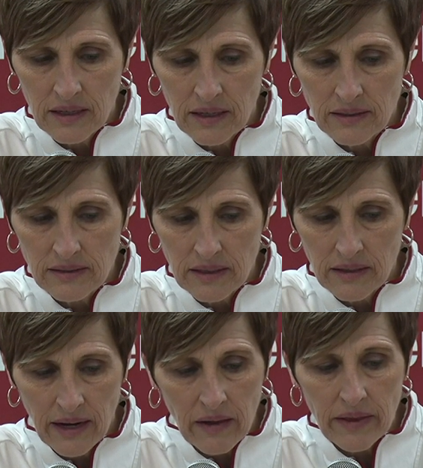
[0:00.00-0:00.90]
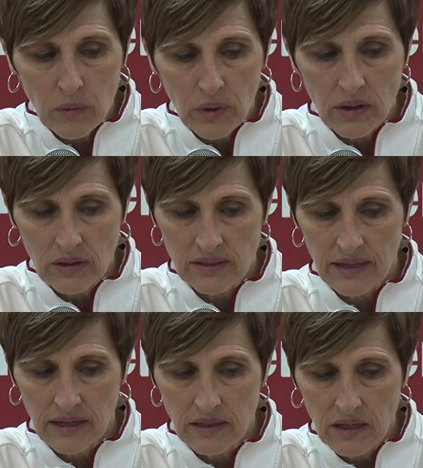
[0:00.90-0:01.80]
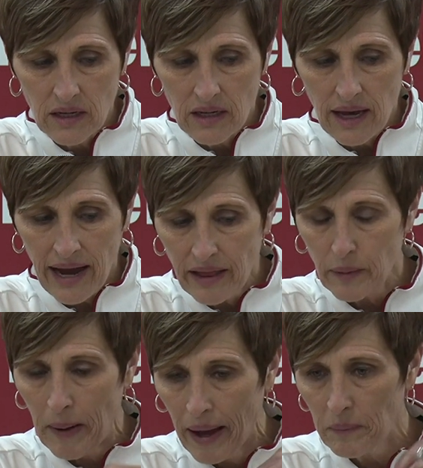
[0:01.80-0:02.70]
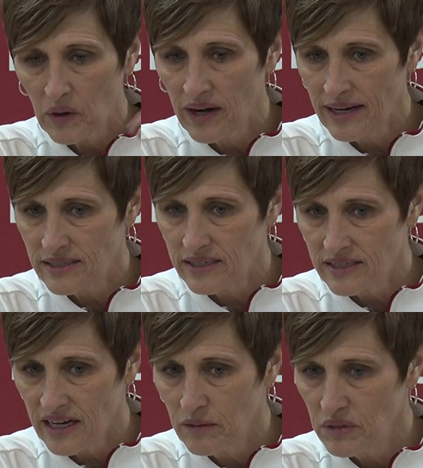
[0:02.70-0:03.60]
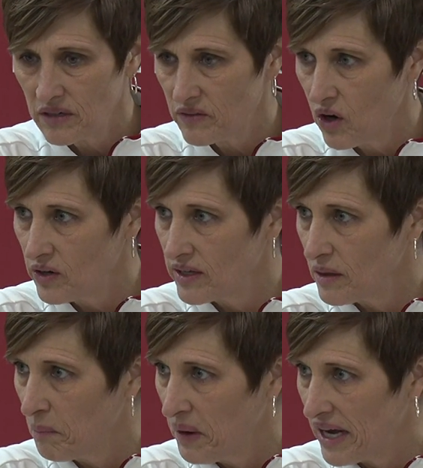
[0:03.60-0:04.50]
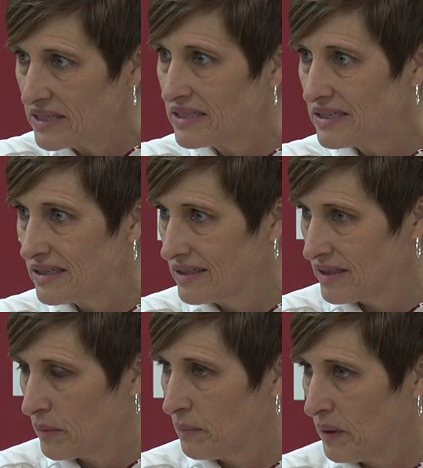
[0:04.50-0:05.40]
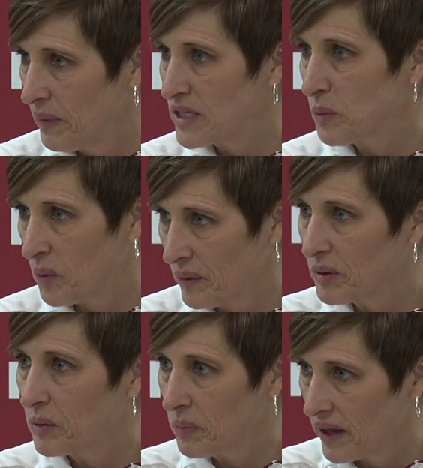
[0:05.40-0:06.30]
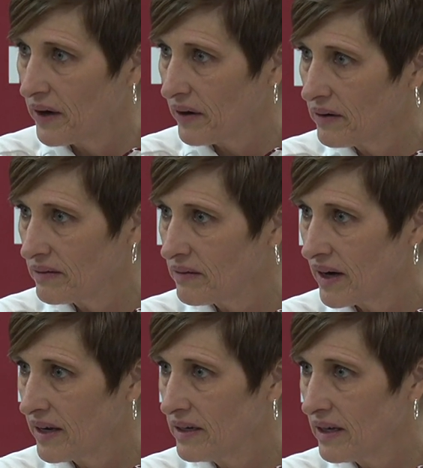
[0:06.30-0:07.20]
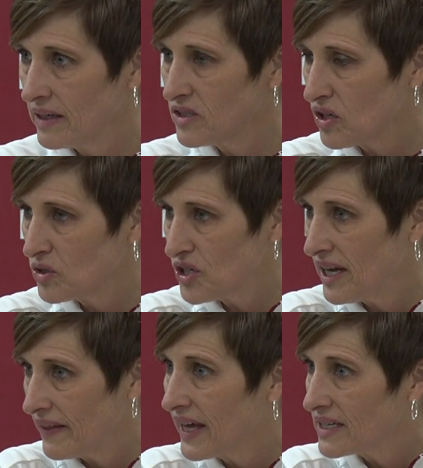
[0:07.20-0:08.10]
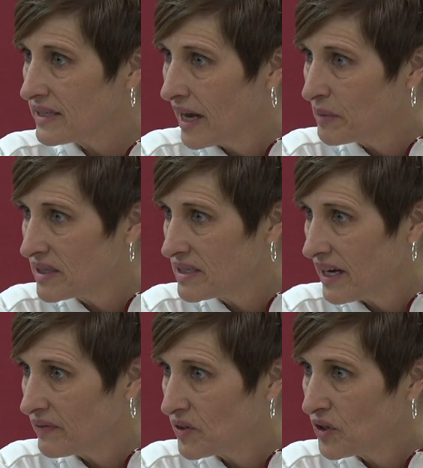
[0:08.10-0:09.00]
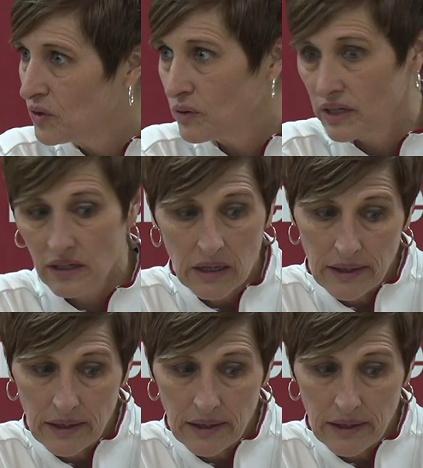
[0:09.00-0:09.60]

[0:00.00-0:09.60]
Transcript: and now they will, is that Allie Patberg has the assignment of guarding the best perimeter player, right? And so she had that assignment this afternoon. And,